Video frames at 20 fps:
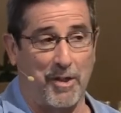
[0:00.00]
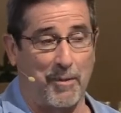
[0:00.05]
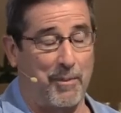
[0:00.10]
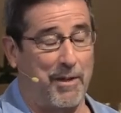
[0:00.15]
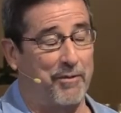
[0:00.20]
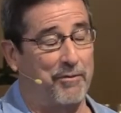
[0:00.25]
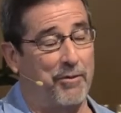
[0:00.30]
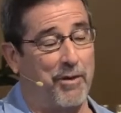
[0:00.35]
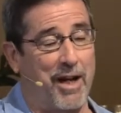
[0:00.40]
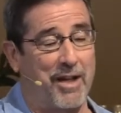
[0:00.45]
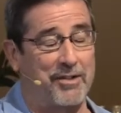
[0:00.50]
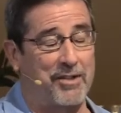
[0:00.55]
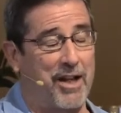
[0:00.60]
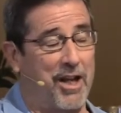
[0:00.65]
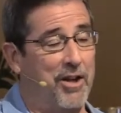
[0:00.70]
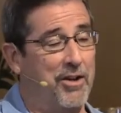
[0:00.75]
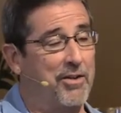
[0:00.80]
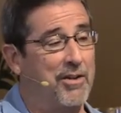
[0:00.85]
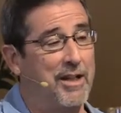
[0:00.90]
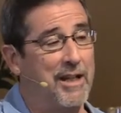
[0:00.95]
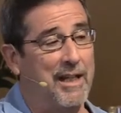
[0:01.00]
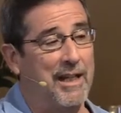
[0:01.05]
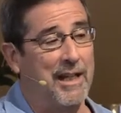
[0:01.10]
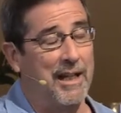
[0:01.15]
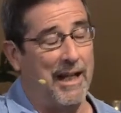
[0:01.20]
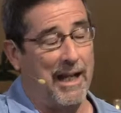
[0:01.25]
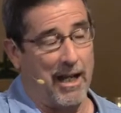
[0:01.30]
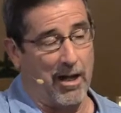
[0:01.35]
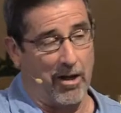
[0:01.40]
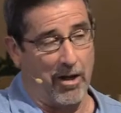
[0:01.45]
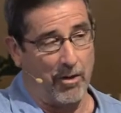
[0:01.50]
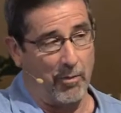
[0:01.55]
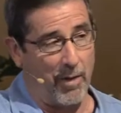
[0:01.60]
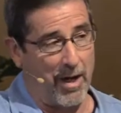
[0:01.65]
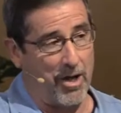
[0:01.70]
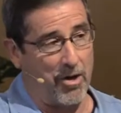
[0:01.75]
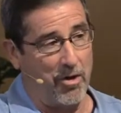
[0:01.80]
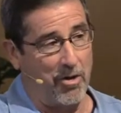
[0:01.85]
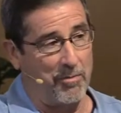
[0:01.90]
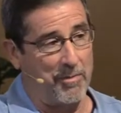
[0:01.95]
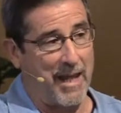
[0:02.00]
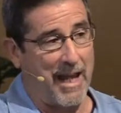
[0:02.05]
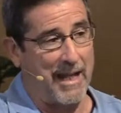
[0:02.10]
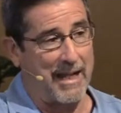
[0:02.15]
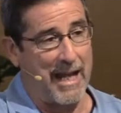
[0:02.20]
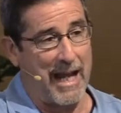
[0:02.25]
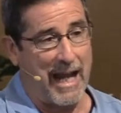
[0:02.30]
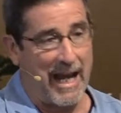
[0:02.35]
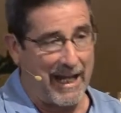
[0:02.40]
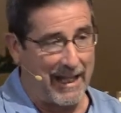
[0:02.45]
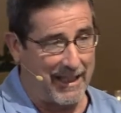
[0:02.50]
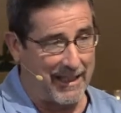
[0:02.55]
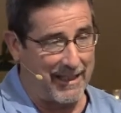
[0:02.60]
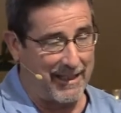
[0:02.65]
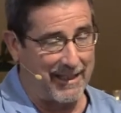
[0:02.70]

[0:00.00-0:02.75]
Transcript: I'm in Fresno. And on the way home that night,